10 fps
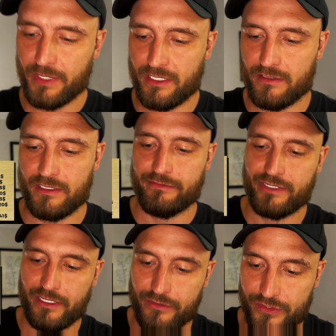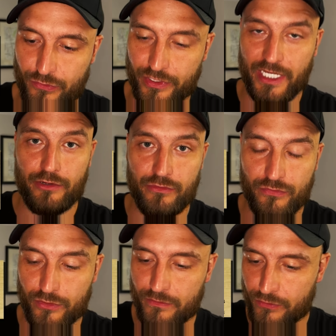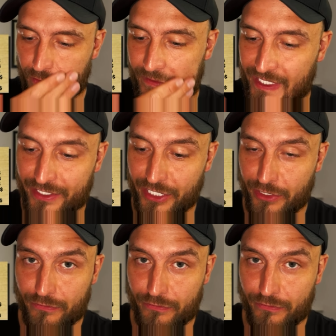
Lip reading: paid $11 for alligator